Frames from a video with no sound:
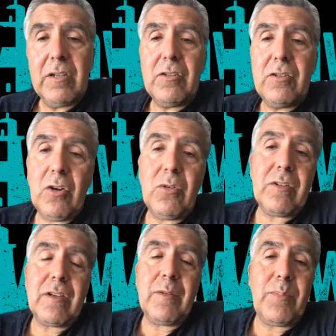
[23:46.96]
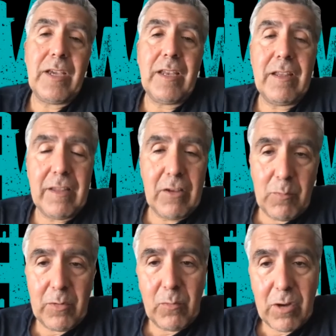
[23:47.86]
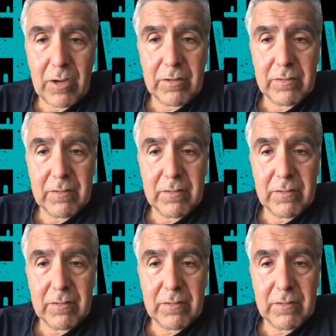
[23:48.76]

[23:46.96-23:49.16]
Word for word: don't compete in the open water.